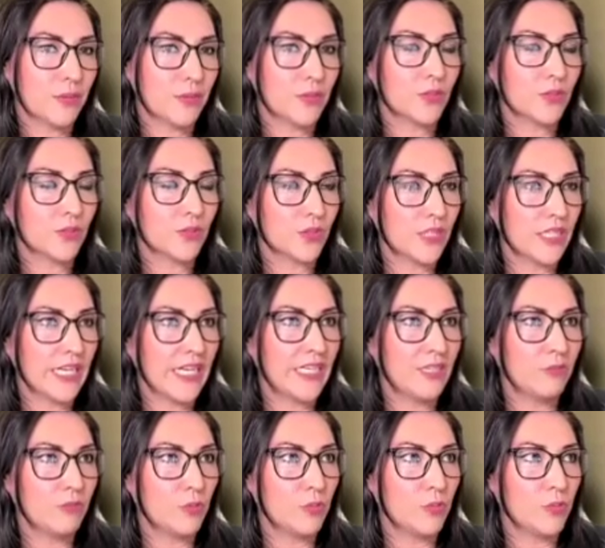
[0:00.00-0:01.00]
to
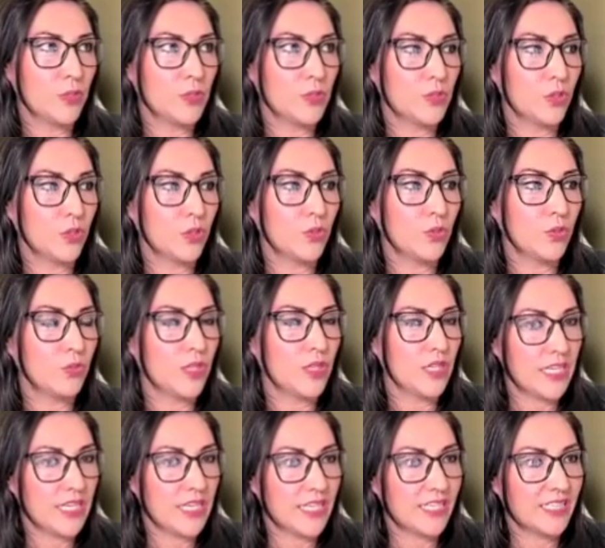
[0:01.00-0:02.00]
create will be so
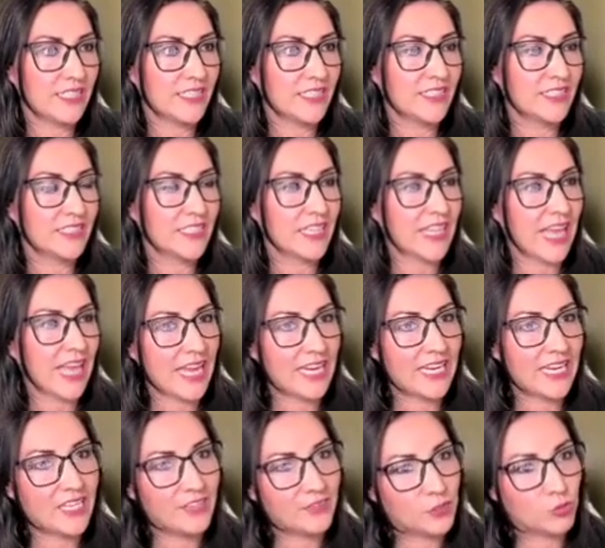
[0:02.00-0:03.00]
unique to that
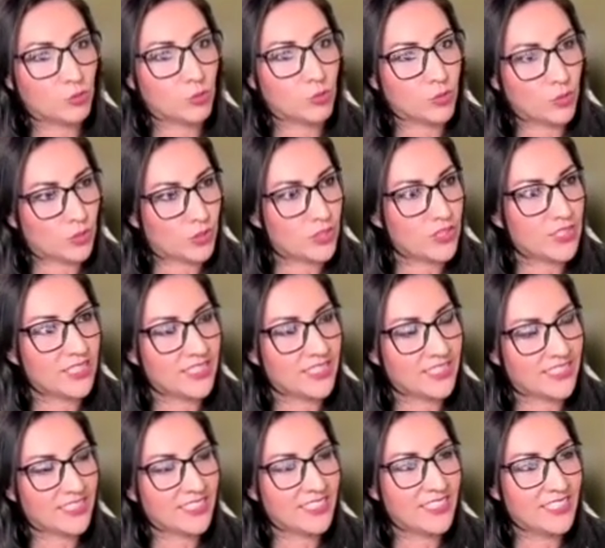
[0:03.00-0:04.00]
individual person.